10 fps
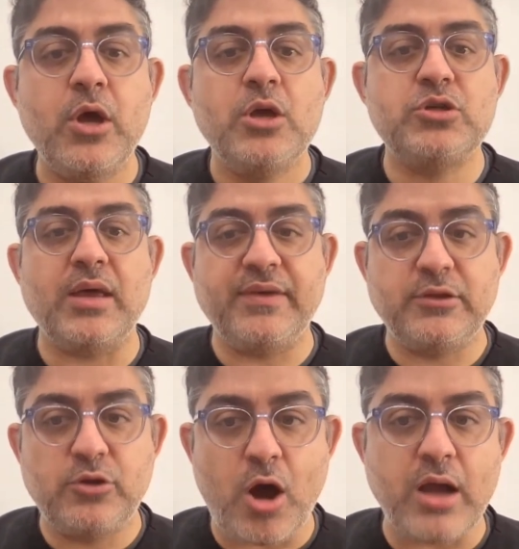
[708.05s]
So I
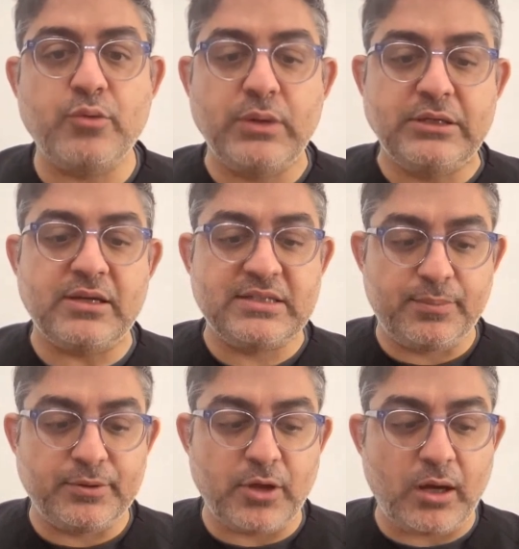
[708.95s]
think diet really does
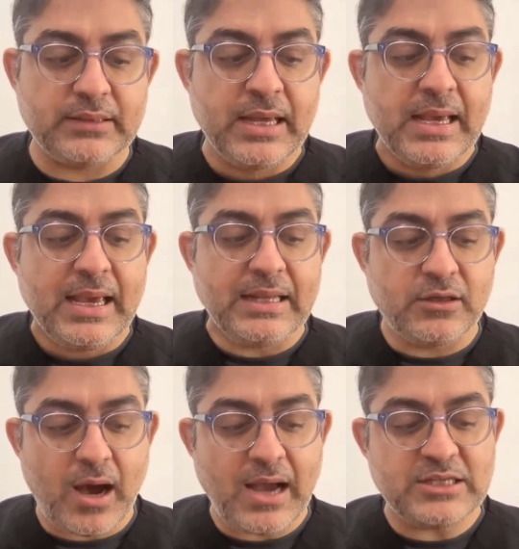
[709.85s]
help a lot. In
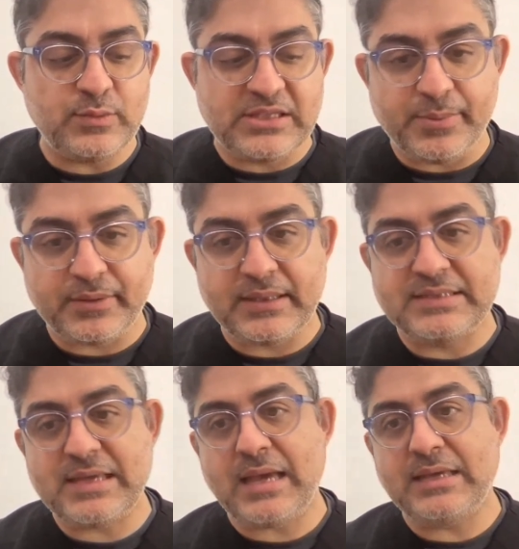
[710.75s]
guys, we typically
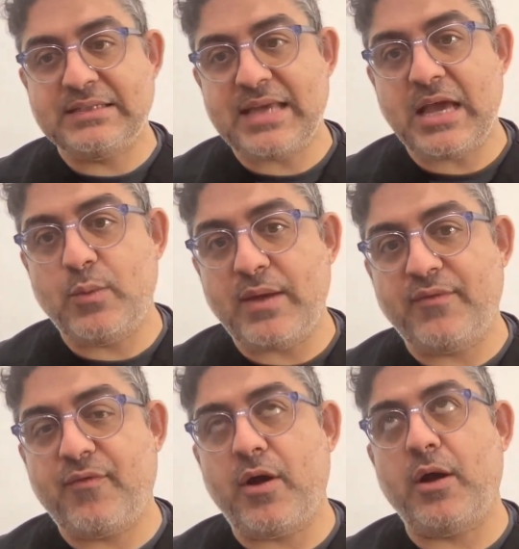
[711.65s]
say stay away
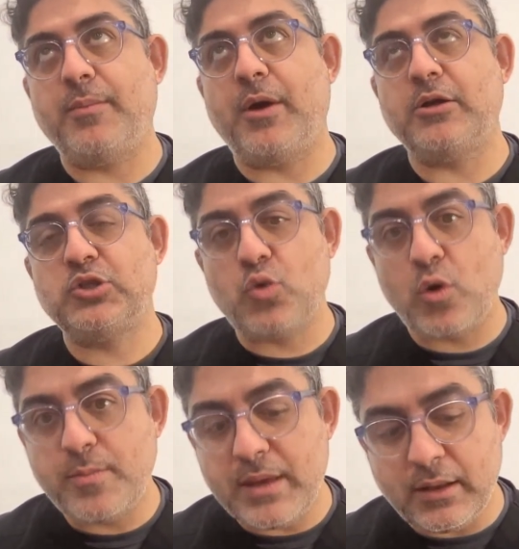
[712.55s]
from uh, soy
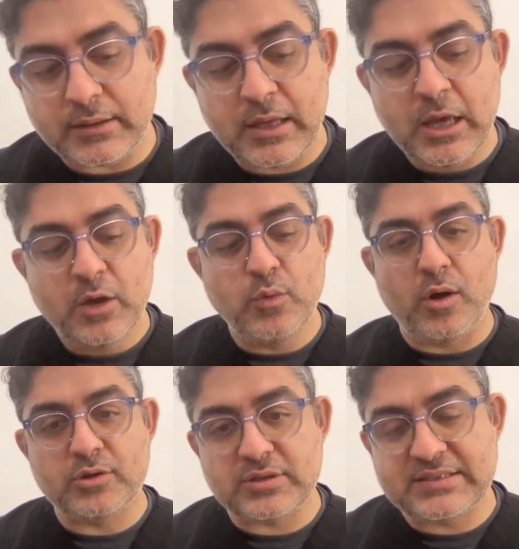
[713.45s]
milk. We
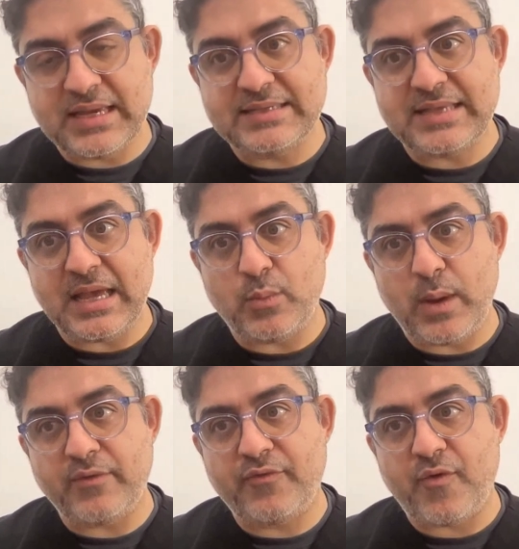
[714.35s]
also say stay
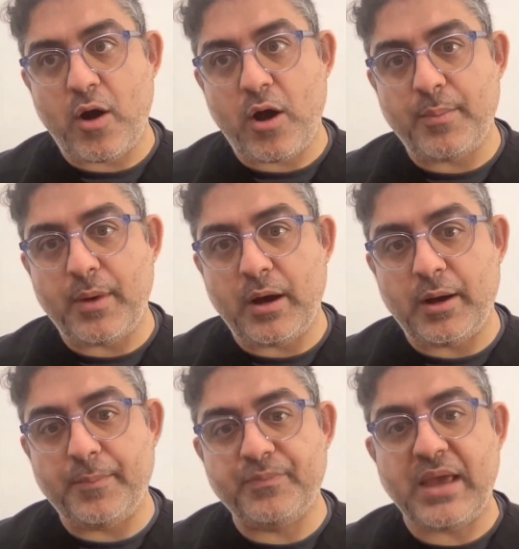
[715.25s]
away from
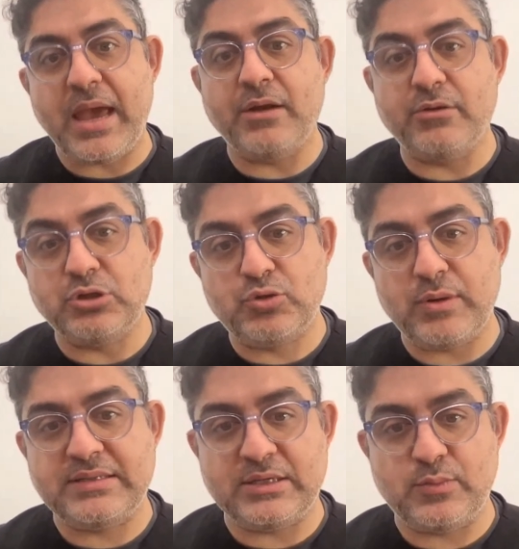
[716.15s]
um, energy
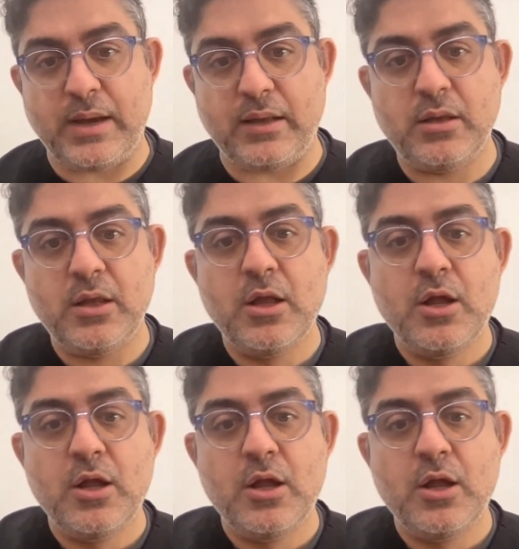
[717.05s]
drinks as well.